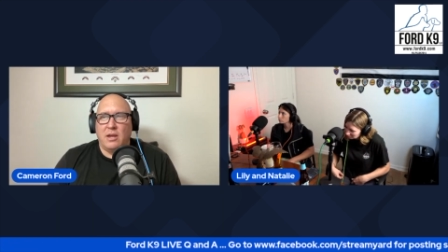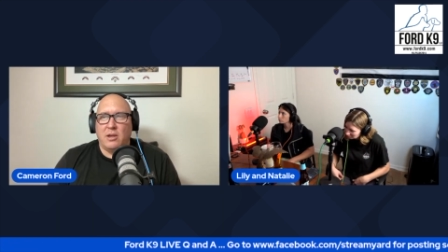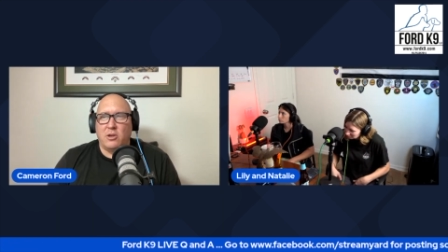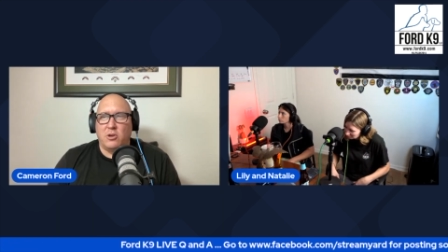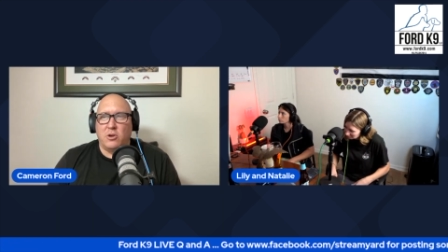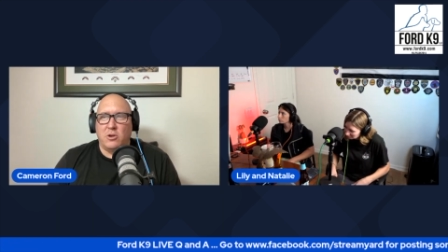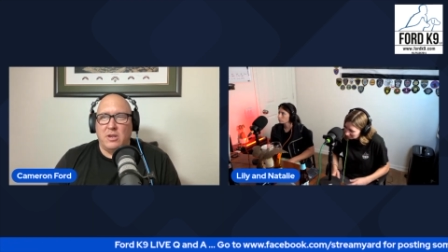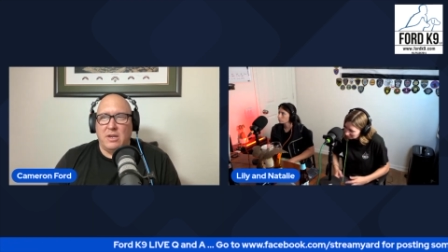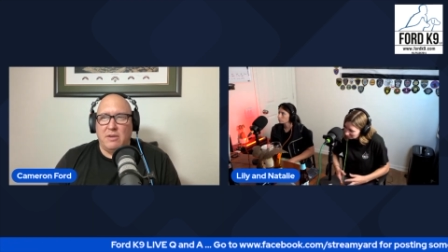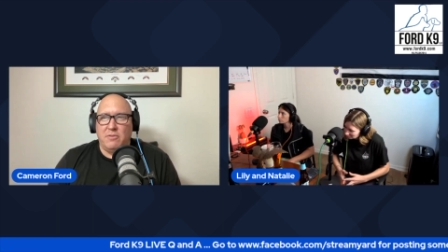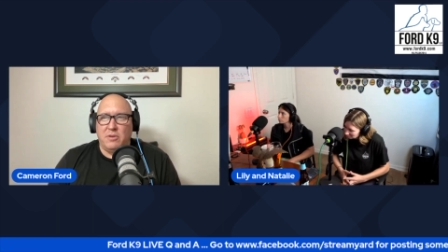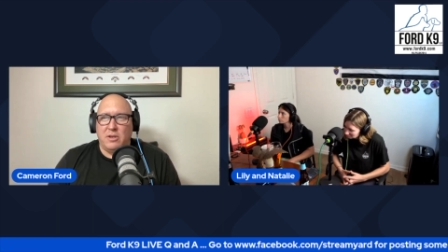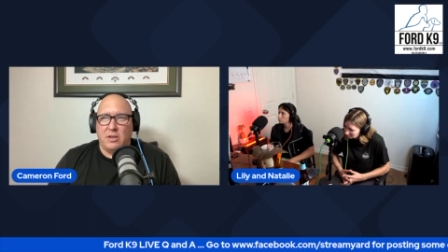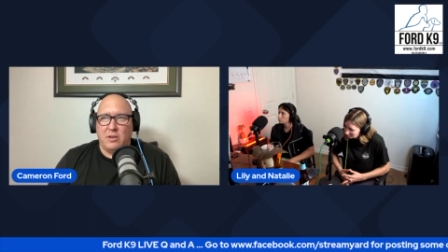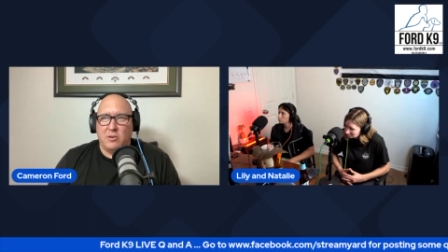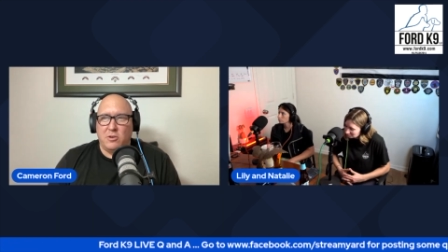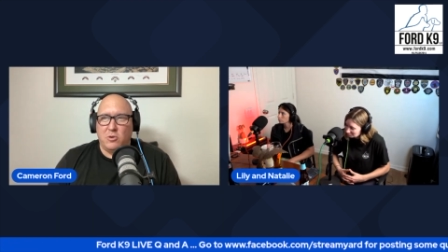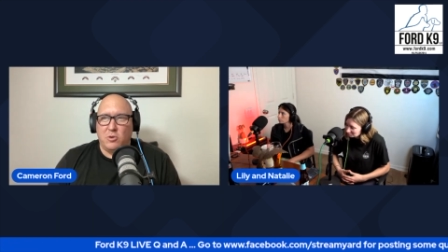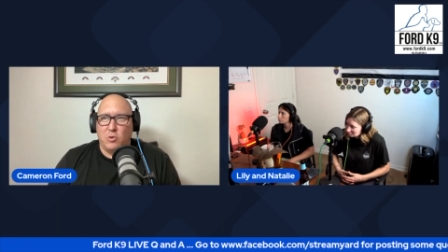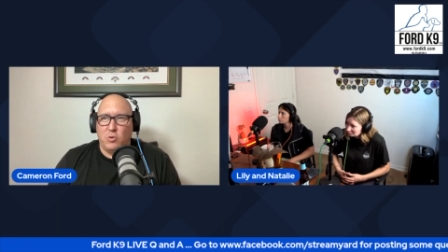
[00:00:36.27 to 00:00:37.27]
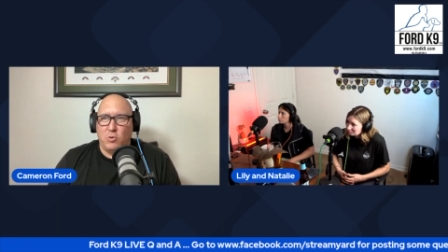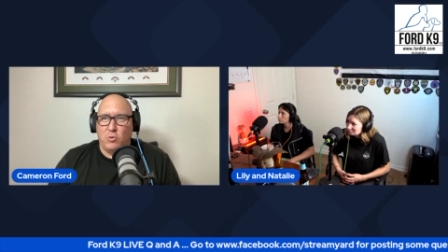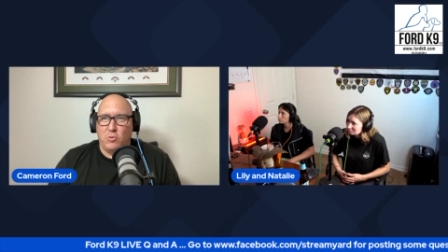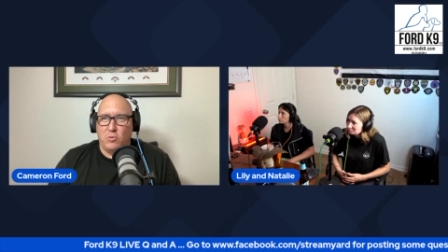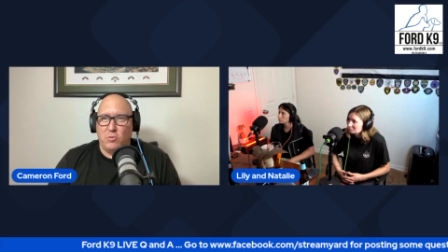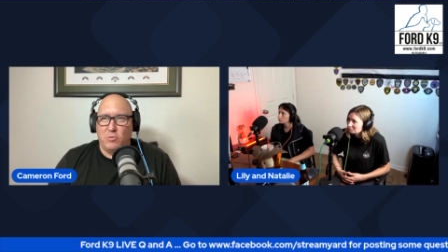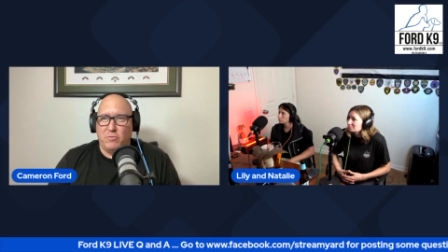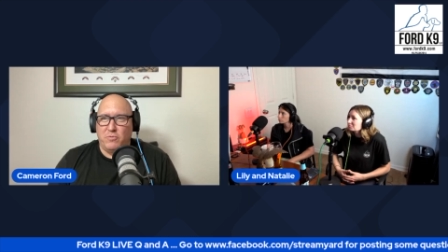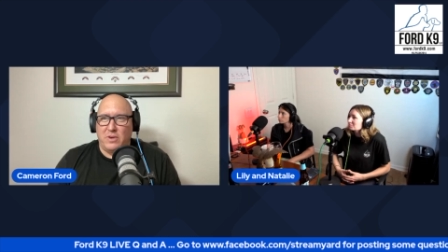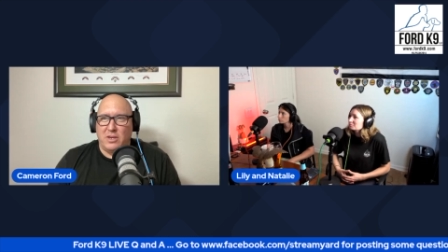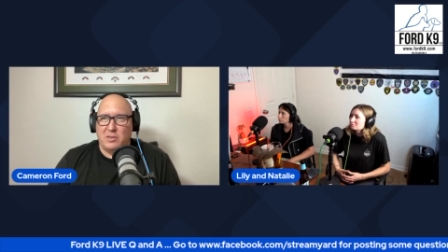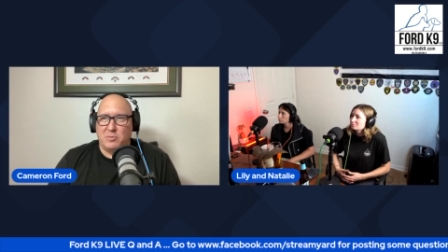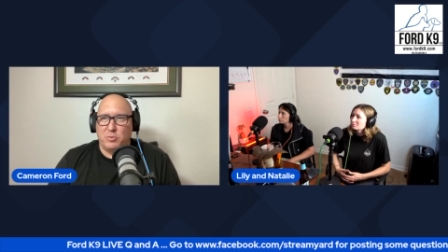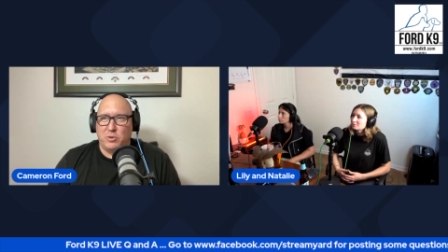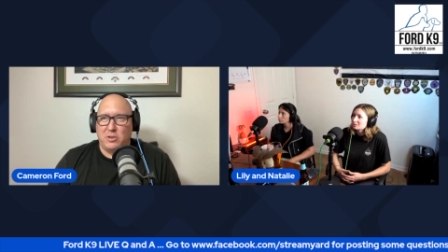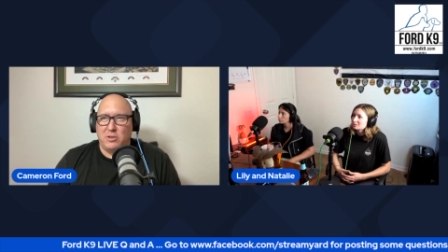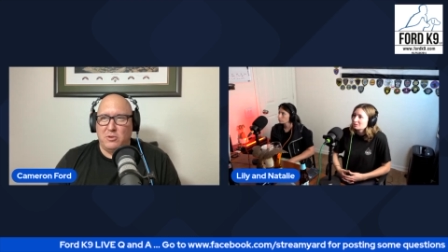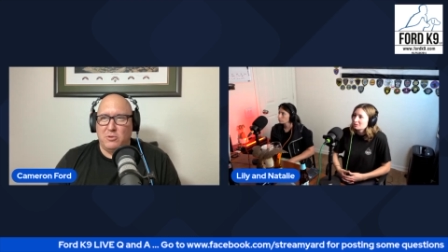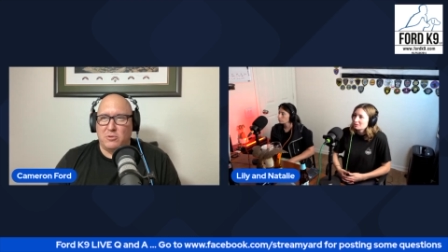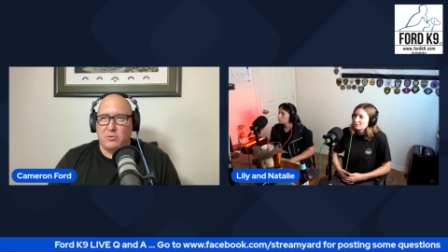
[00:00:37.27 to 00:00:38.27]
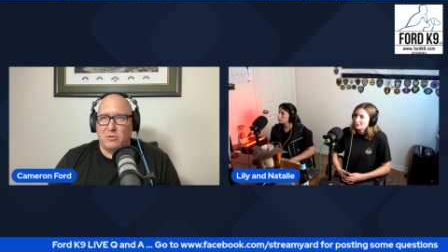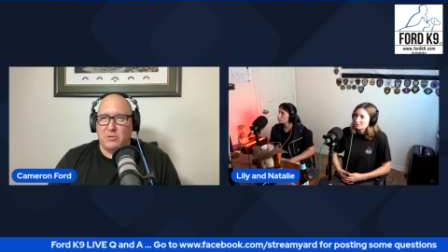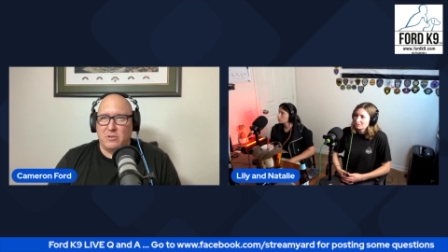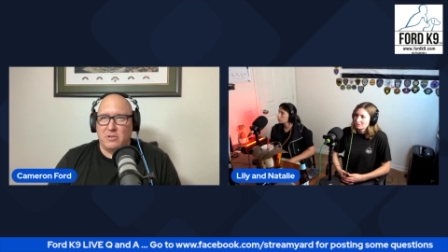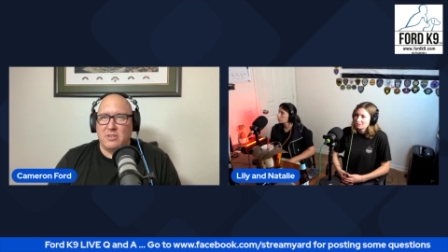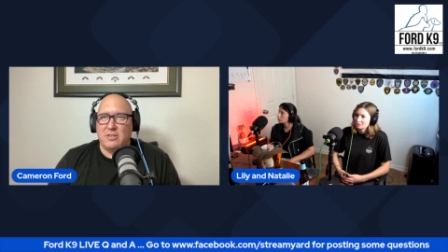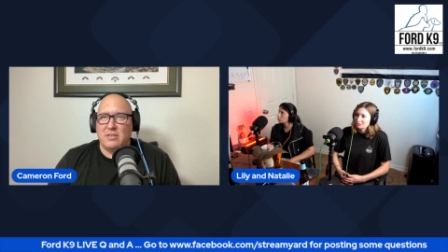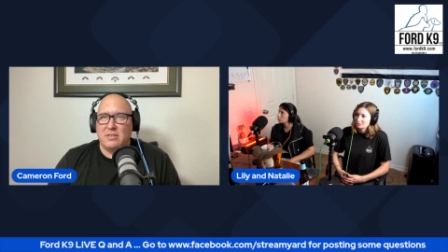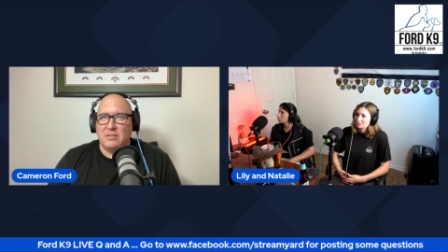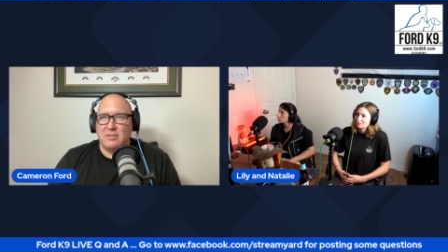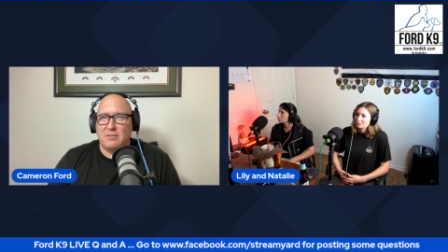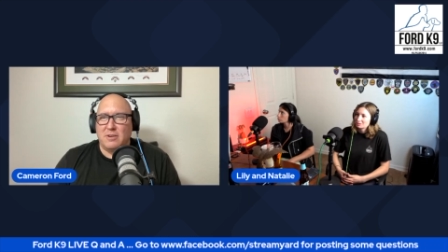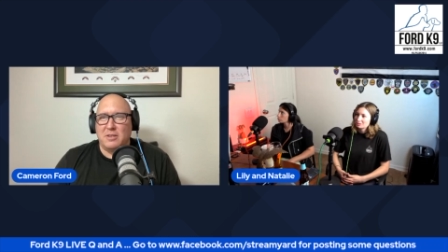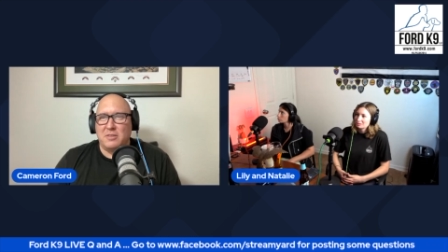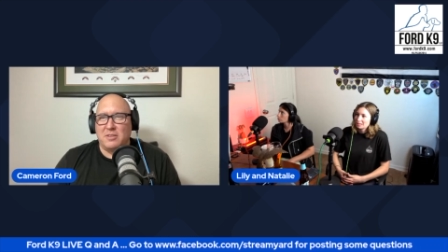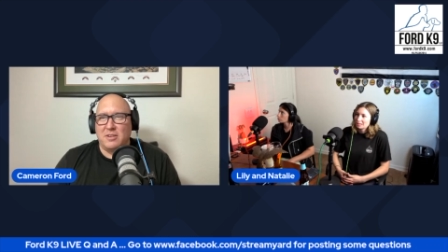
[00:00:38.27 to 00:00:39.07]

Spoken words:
Good evening to who Facebook user is right